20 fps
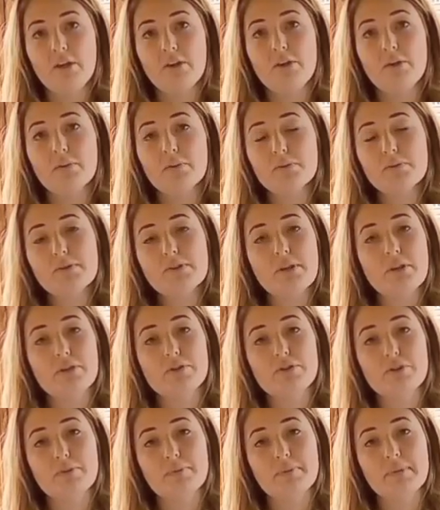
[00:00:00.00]
You also
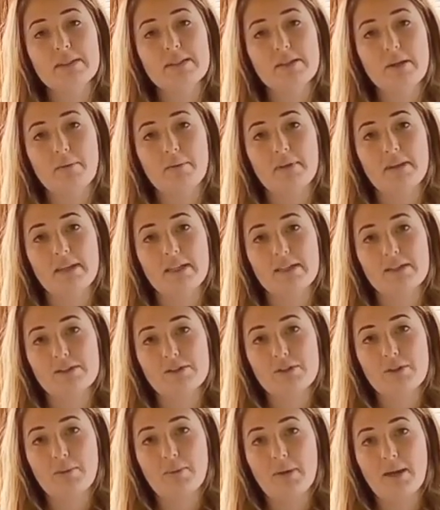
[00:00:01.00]
shouldn't be sowing
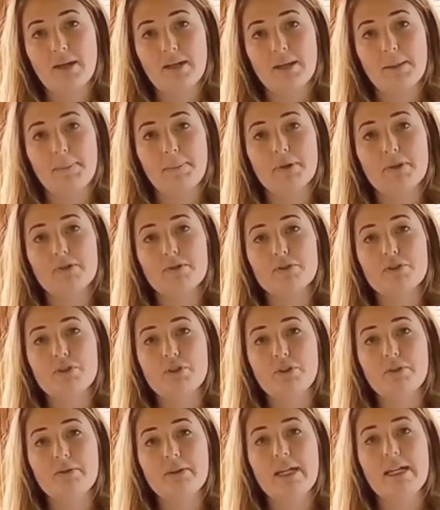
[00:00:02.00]
things too early, because
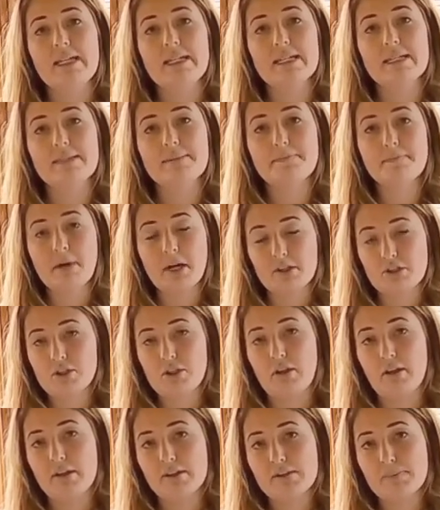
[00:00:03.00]
you need as much
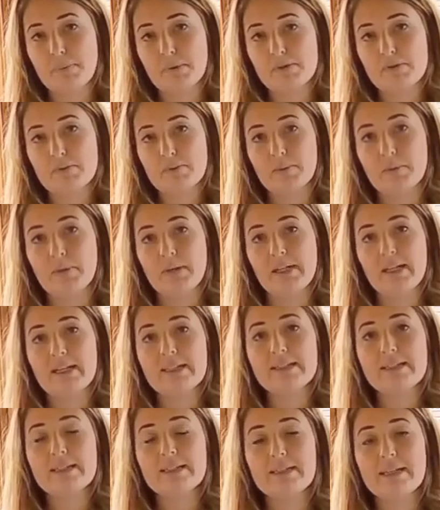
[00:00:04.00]
light as possible. And
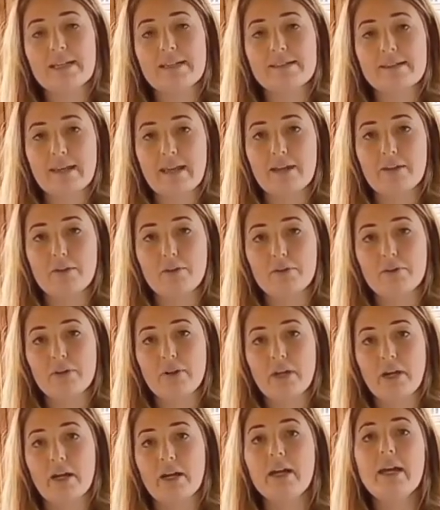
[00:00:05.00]
as the days get
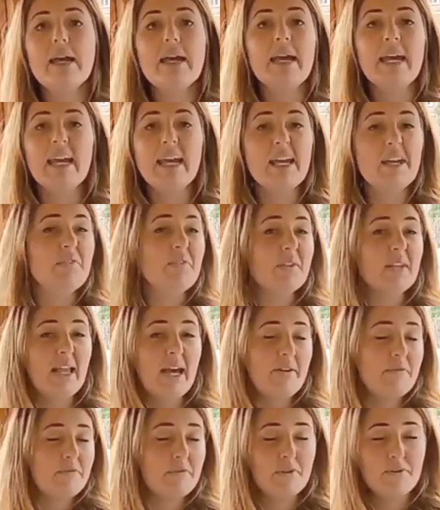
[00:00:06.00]
longer, even
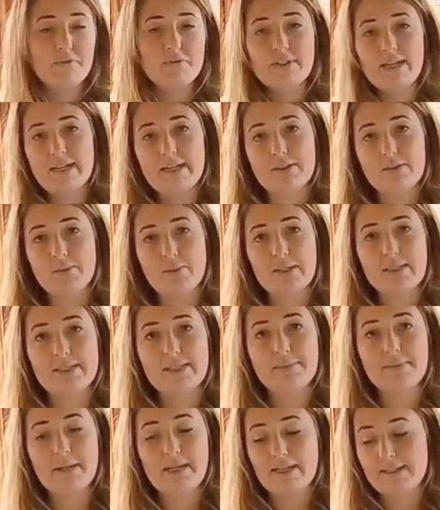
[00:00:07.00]
that
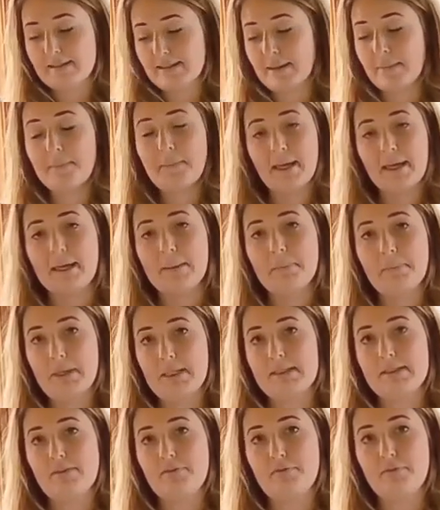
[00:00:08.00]
15-20 minutes can make a
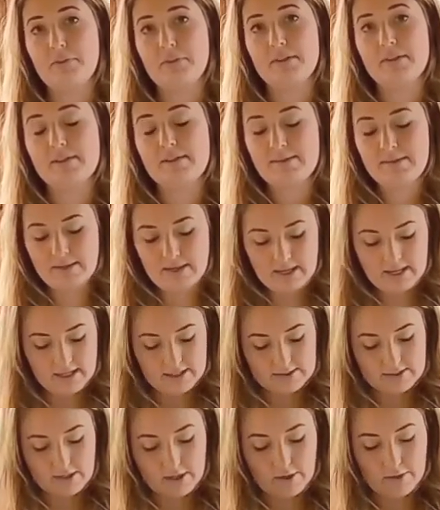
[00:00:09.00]
big difference.
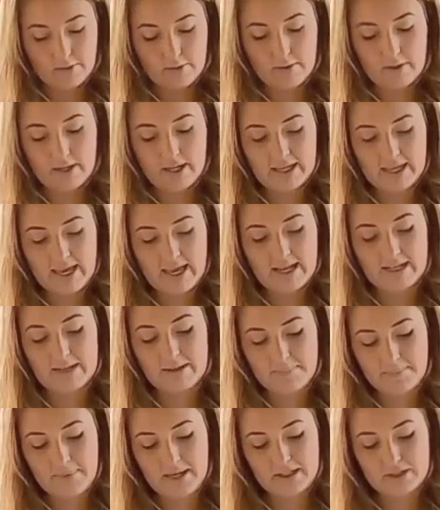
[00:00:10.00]
So again,
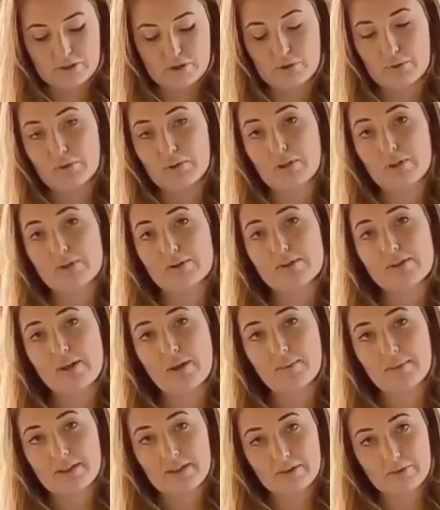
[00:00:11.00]
make sure that you're
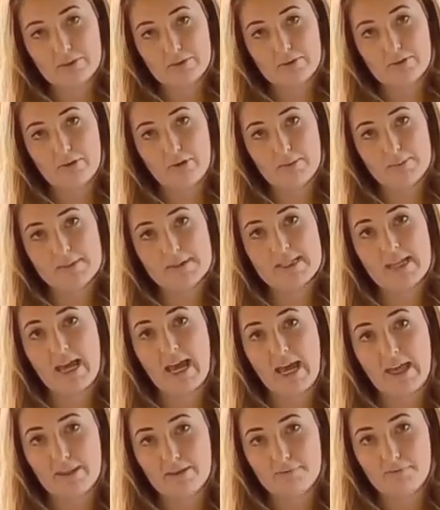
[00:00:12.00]
sowing your crops
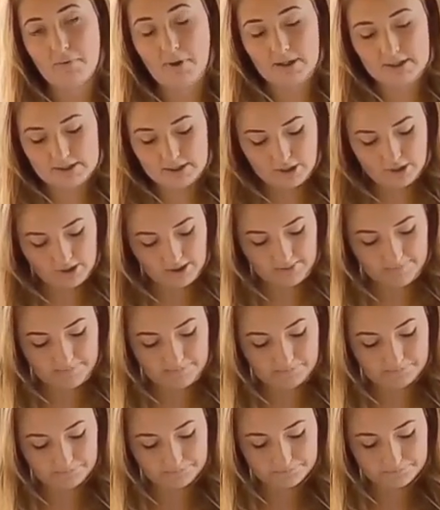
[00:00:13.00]
at the right time.